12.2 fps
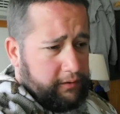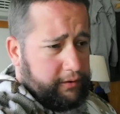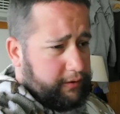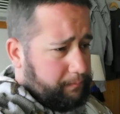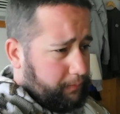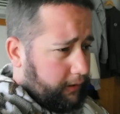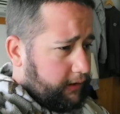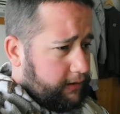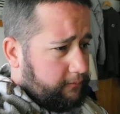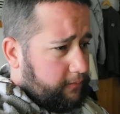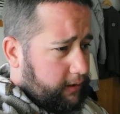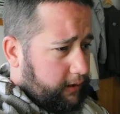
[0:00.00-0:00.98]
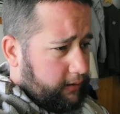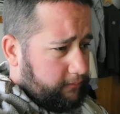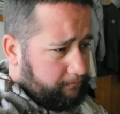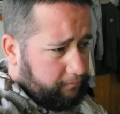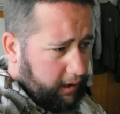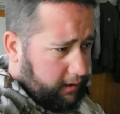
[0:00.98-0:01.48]
You just bring some money,
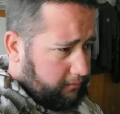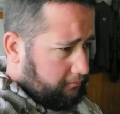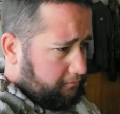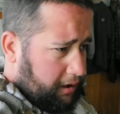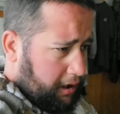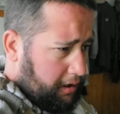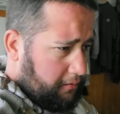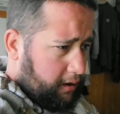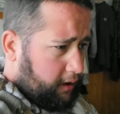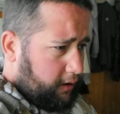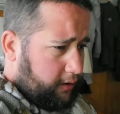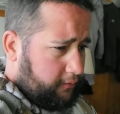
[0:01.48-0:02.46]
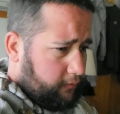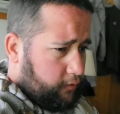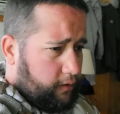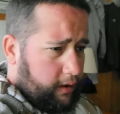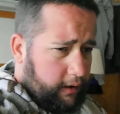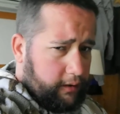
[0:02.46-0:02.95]
like $120
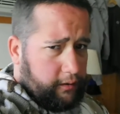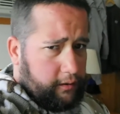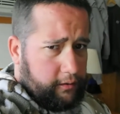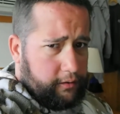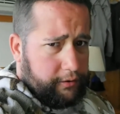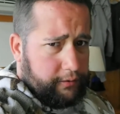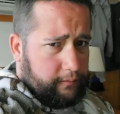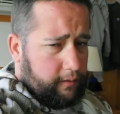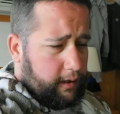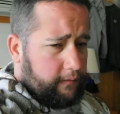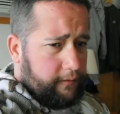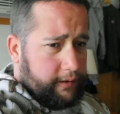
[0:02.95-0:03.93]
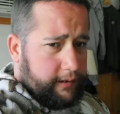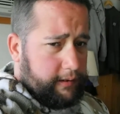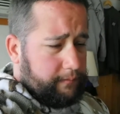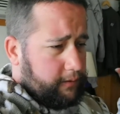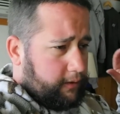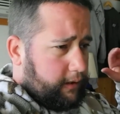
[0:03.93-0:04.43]
mm, or whatever to
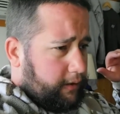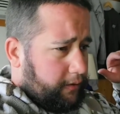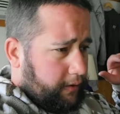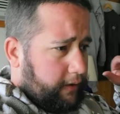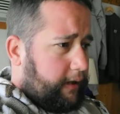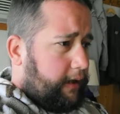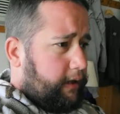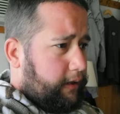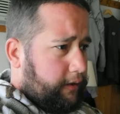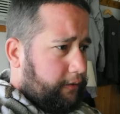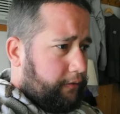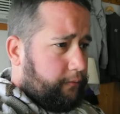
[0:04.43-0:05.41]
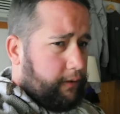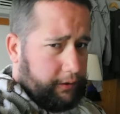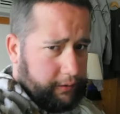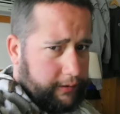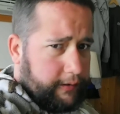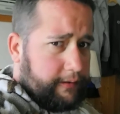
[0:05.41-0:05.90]
tip to either the guide or the
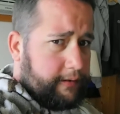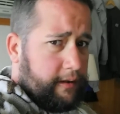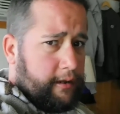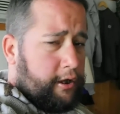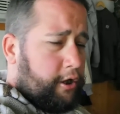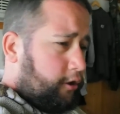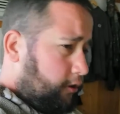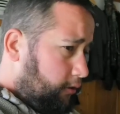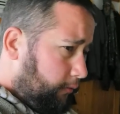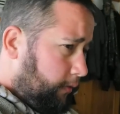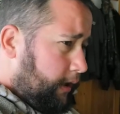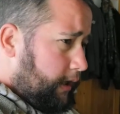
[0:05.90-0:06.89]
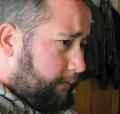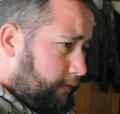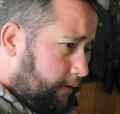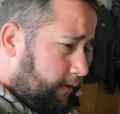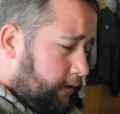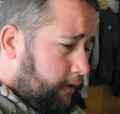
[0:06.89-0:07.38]
waitresses or whatever.